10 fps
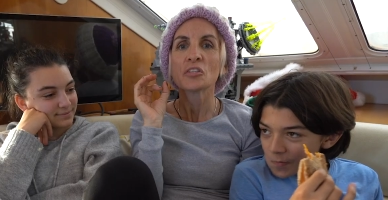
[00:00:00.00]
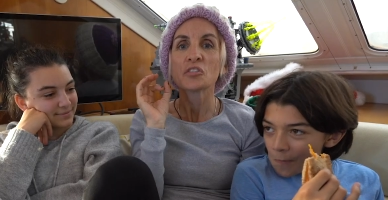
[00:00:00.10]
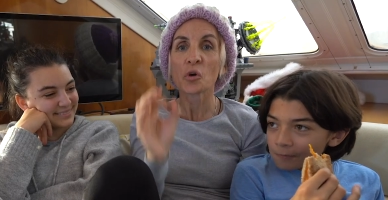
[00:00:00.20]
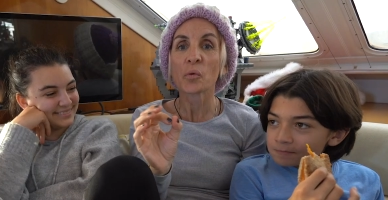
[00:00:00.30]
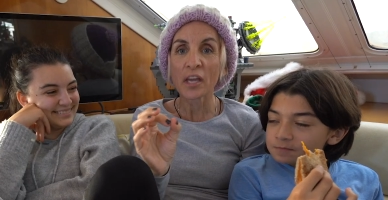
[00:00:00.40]

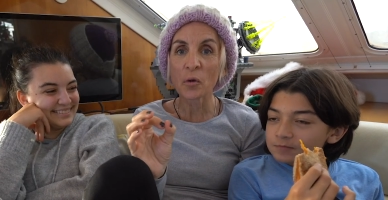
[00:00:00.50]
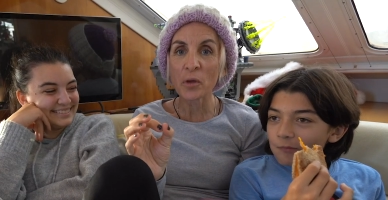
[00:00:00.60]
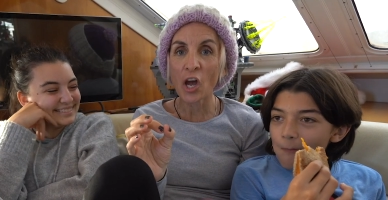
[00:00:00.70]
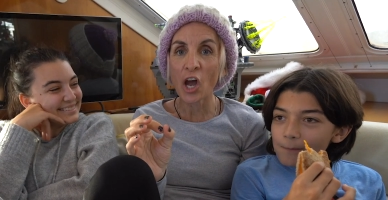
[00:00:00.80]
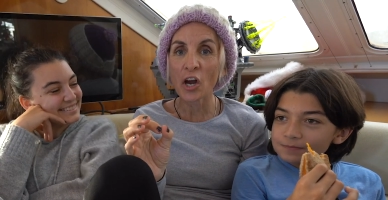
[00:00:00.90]
Speaker 1: So here
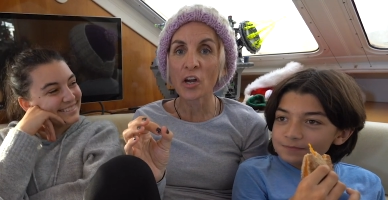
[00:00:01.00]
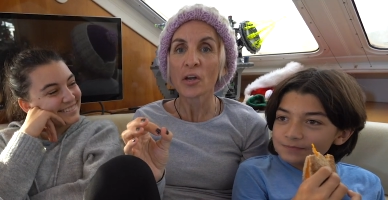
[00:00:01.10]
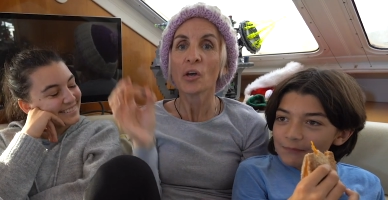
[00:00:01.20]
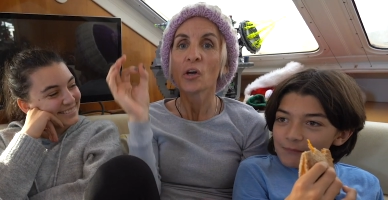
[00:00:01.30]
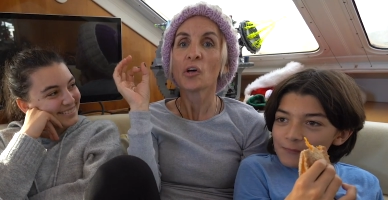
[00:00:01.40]
we are.
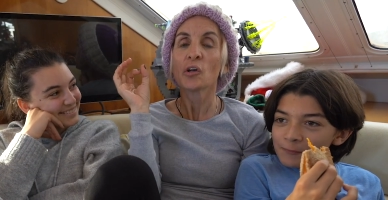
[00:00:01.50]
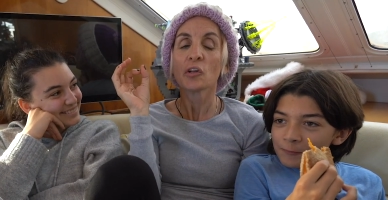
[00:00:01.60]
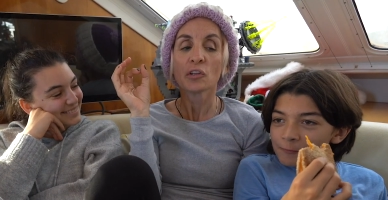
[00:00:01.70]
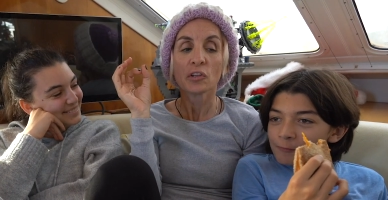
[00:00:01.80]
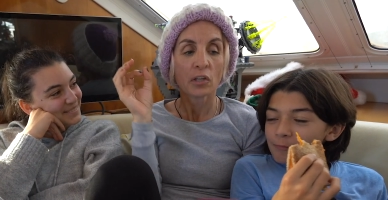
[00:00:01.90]

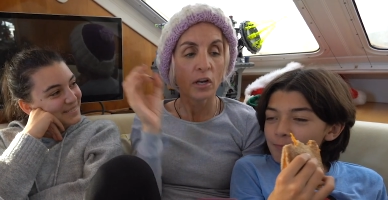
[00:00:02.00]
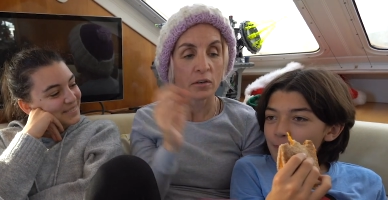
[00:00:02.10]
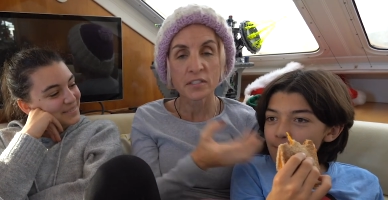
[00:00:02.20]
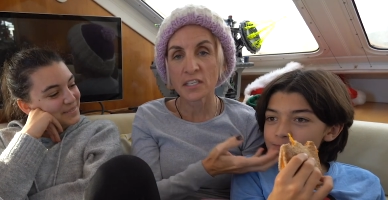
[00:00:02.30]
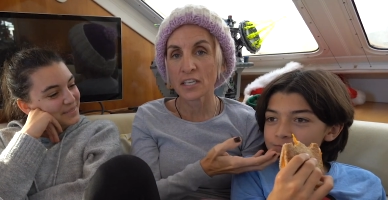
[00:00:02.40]

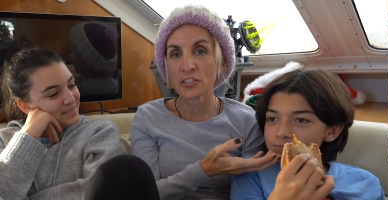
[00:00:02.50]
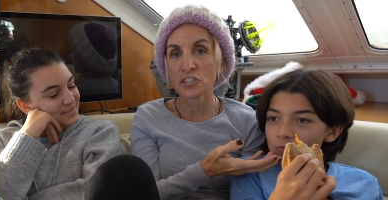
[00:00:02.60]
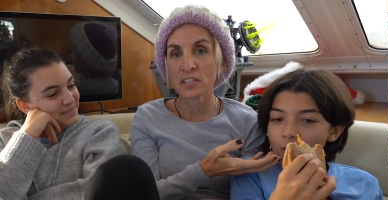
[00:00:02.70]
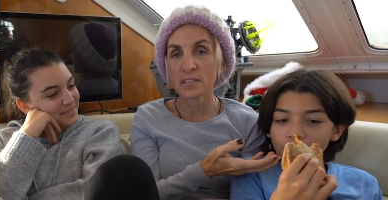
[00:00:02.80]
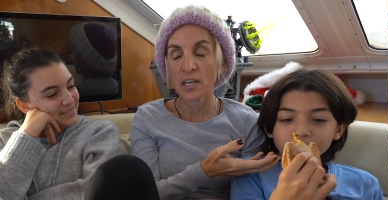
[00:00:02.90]
Largo's eating his
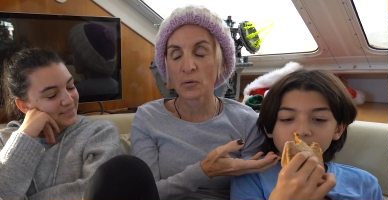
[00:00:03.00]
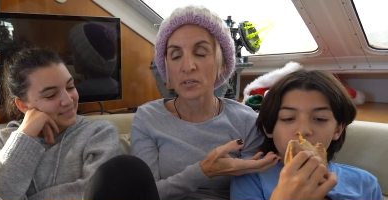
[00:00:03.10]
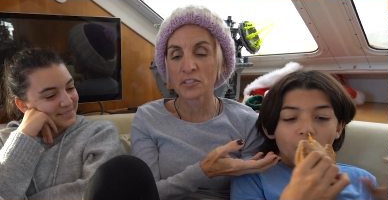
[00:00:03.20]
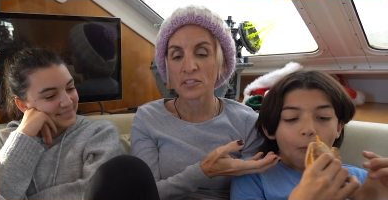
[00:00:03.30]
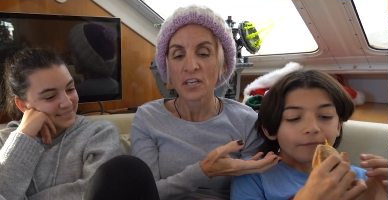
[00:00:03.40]
cheese
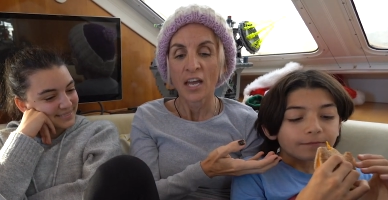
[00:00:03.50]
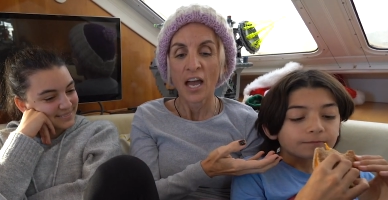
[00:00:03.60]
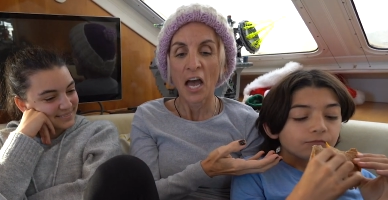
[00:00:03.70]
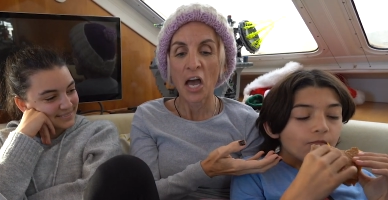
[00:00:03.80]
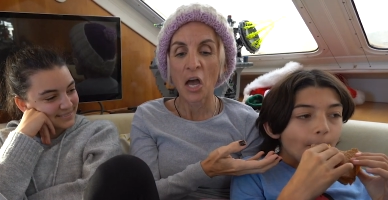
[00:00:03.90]
sandwich.
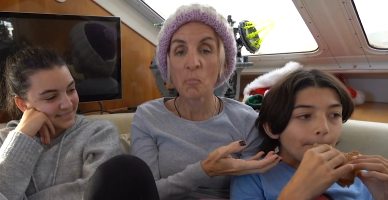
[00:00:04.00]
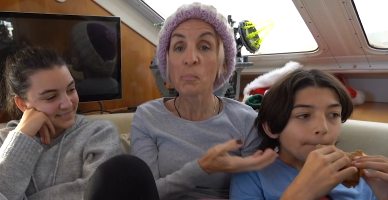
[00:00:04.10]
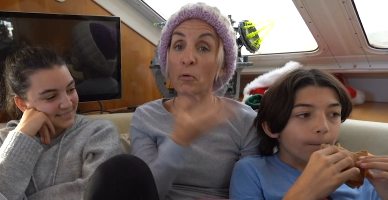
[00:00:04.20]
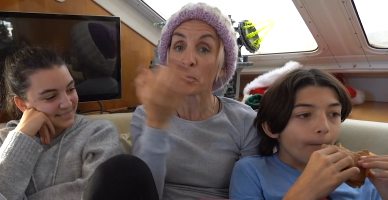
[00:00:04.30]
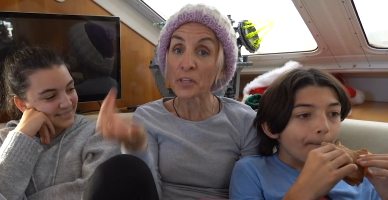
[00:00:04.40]
Um,
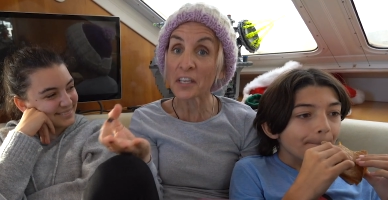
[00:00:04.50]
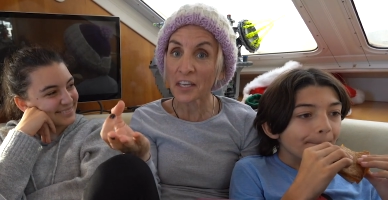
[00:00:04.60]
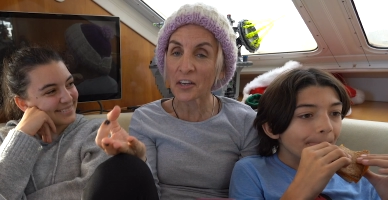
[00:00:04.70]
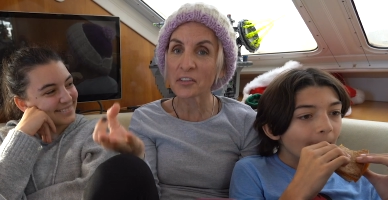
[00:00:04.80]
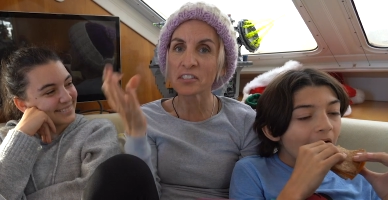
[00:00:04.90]
but we're really
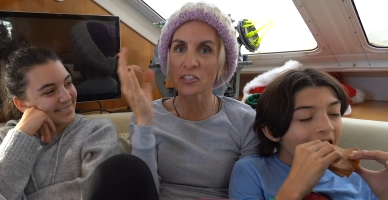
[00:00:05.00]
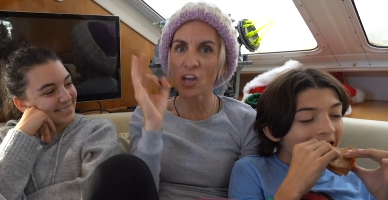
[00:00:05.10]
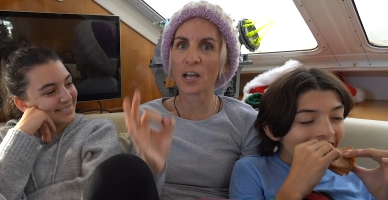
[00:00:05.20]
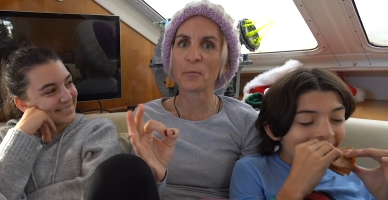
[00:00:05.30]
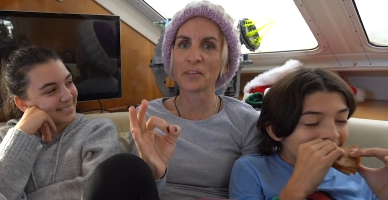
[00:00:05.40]
here to
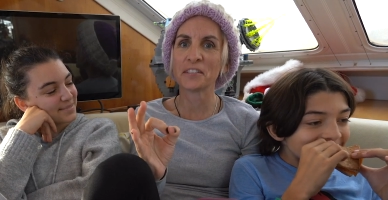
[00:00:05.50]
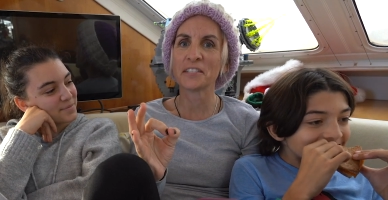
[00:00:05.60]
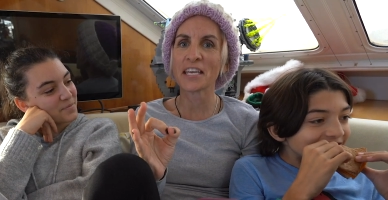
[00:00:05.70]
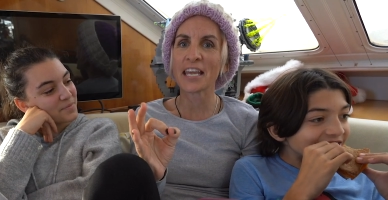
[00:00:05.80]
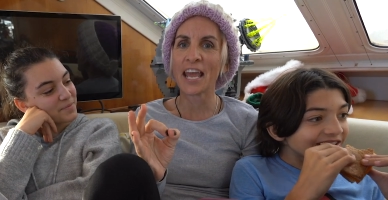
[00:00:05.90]
talk about the
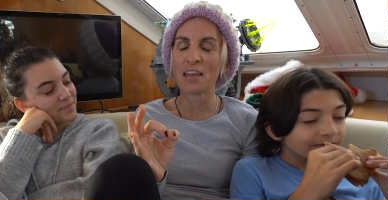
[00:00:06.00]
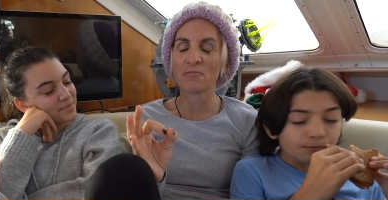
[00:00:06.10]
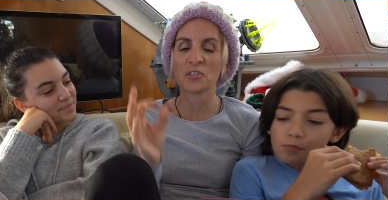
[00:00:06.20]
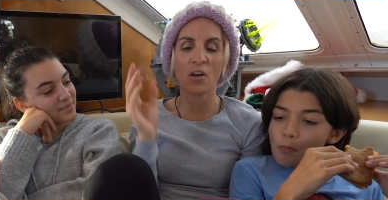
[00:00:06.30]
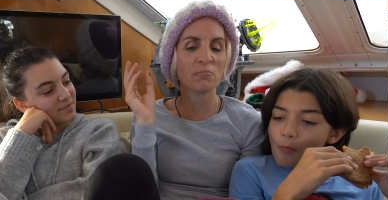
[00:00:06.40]
dinghy
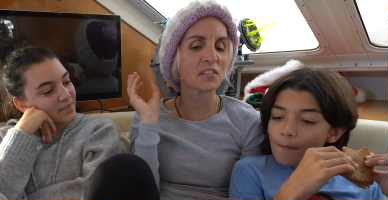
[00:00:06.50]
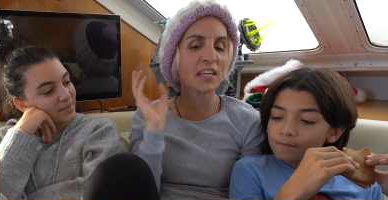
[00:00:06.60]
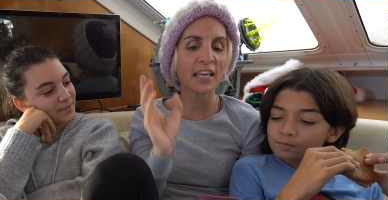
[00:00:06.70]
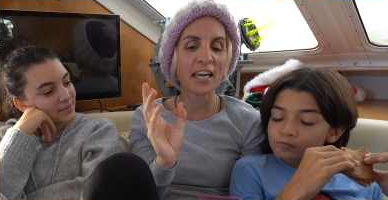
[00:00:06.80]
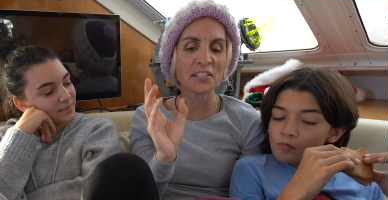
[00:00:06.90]
names. So I'm just
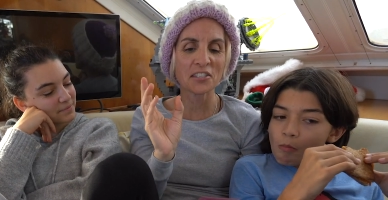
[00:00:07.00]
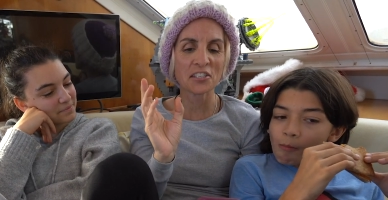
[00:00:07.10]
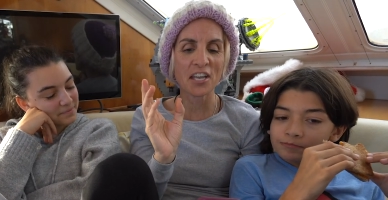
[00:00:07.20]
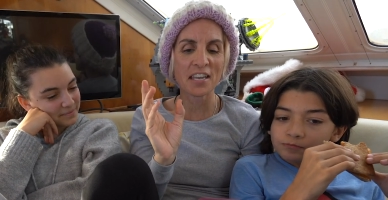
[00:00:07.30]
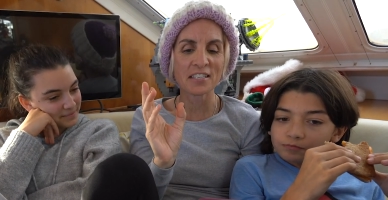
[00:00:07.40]
going to cut to the
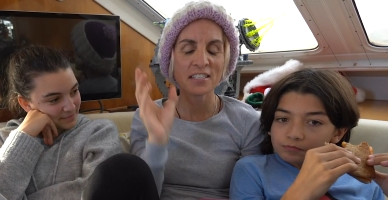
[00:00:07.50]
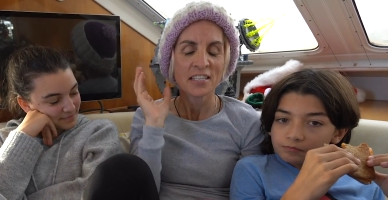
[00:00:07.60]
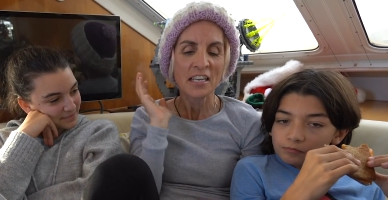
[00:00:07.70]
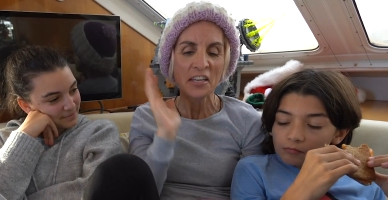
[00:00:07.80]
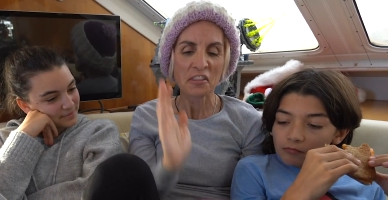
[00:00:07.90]
chase.
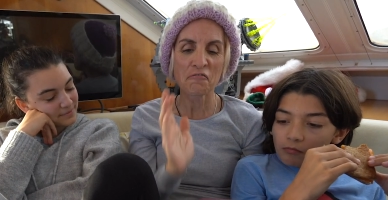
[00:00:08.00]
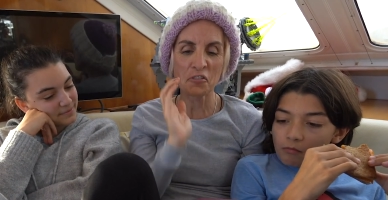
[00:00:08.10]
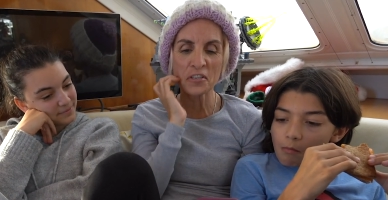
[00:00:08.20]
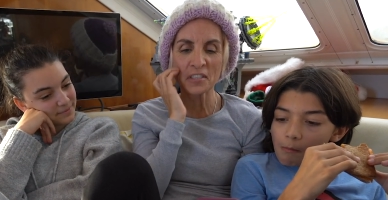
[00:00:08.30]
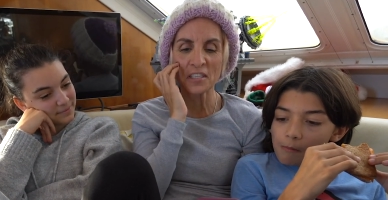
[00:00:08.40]
The
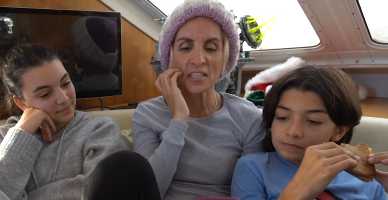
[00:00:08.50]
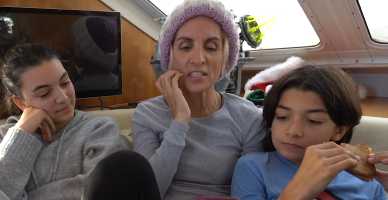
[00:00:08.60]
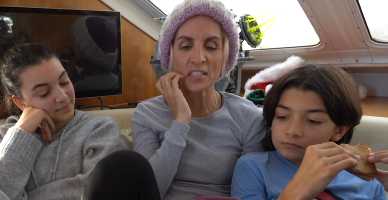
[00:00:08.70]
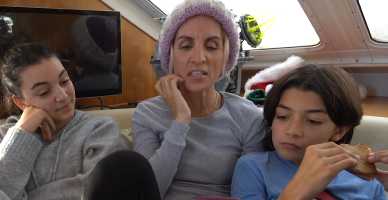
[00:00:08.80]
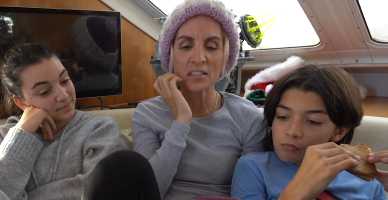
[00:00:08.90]
first
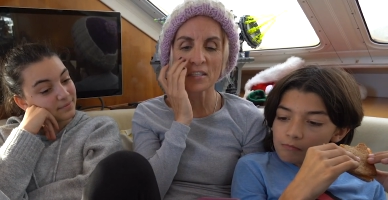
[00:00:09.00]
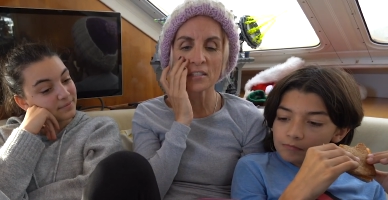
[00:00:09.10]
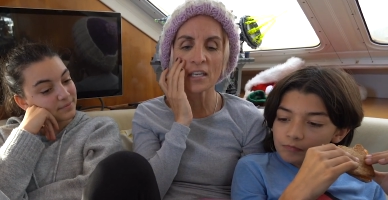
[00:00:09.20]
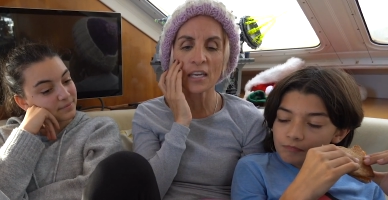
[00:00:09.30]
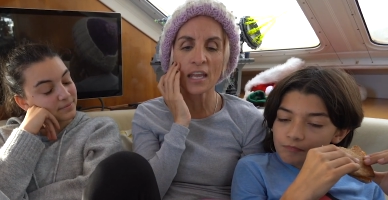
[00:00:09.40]
list is the
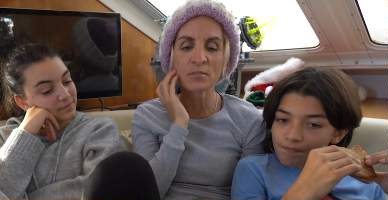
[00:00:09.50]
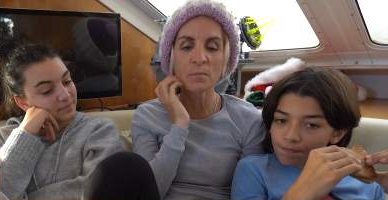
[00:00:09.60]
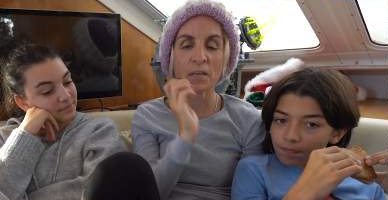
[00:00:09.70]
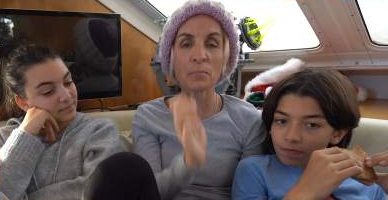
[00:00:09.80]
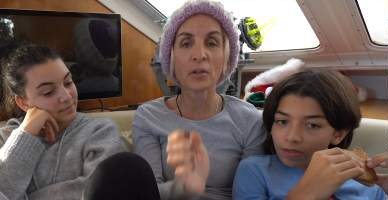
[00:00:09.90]
dinghy names
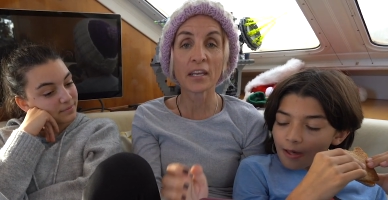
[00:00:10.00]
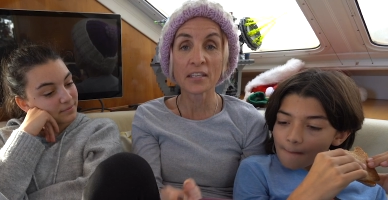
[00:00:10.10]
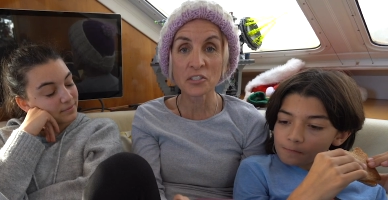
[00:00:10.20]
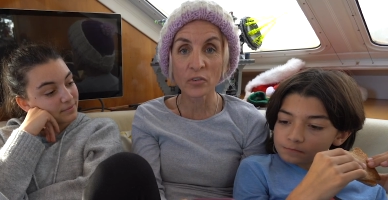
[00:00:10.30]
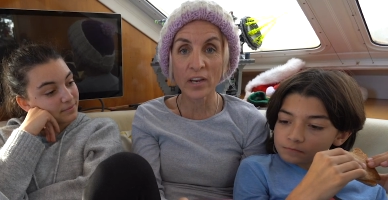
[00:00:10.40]
that people on
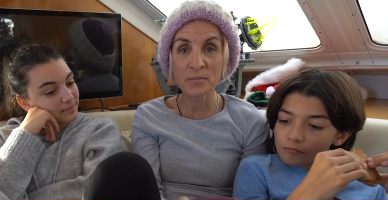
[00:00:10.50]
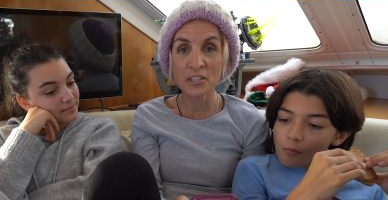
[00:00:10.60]
Instagram